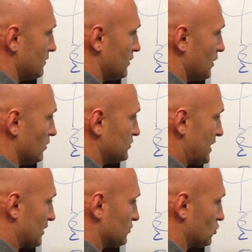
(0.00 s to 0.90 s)
The nose
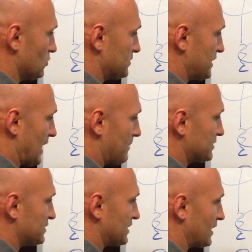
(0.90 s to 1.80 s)
tackle scoops to the
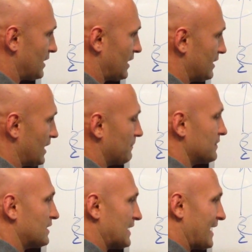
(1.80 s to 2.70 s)
opposite side of the A-gap.
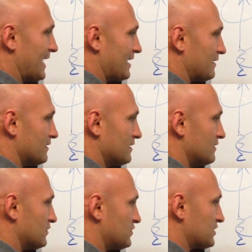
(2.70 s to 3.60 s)
The end,
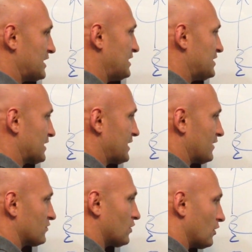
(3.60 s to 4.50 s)
this is a key technique.
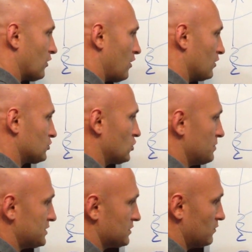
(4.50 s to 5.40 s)
It's called a long scoop.
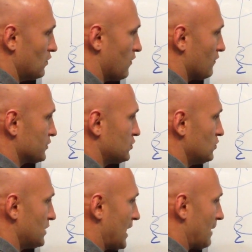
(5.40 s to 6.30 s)
He's going to move over 2
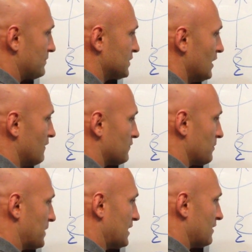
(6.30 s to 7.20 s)
gaps from the
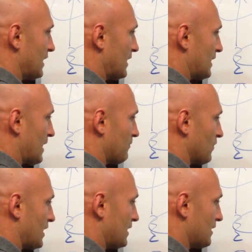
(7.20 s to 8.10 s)
B to the A-gap
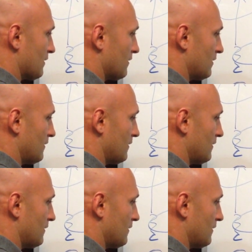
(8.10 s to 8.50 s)
right here.